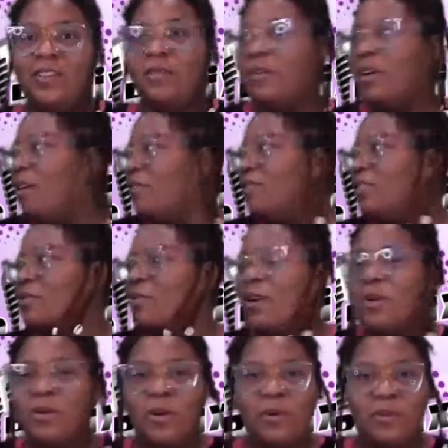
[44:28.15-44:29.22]
in the comfort of
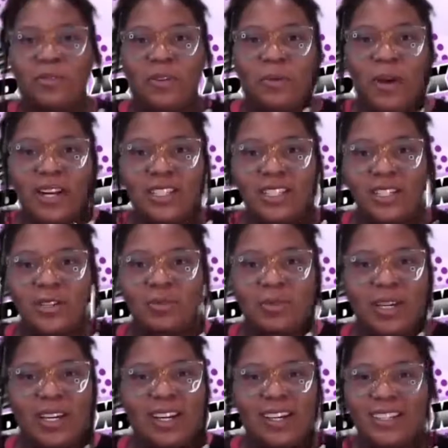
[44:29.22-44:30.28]
my own home if I wanted to,
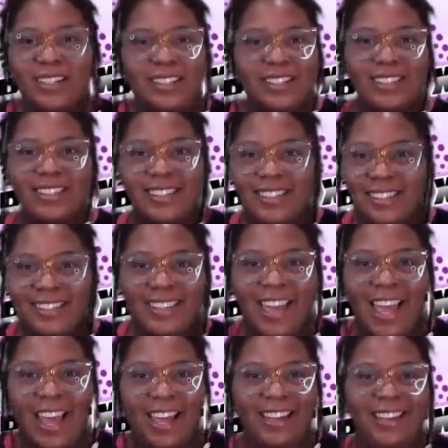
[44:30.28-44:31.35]
because
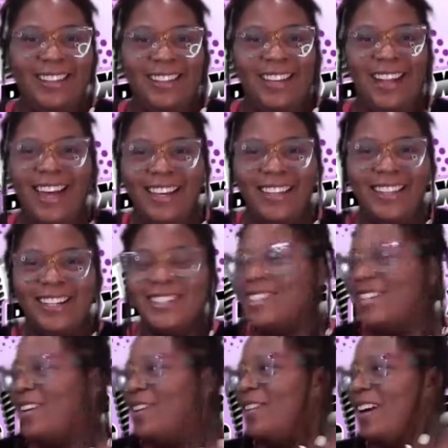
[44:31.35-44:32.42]
like there's
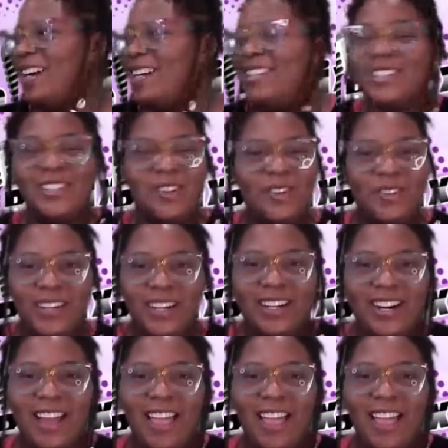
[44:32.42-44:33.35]
no way. It's so weird.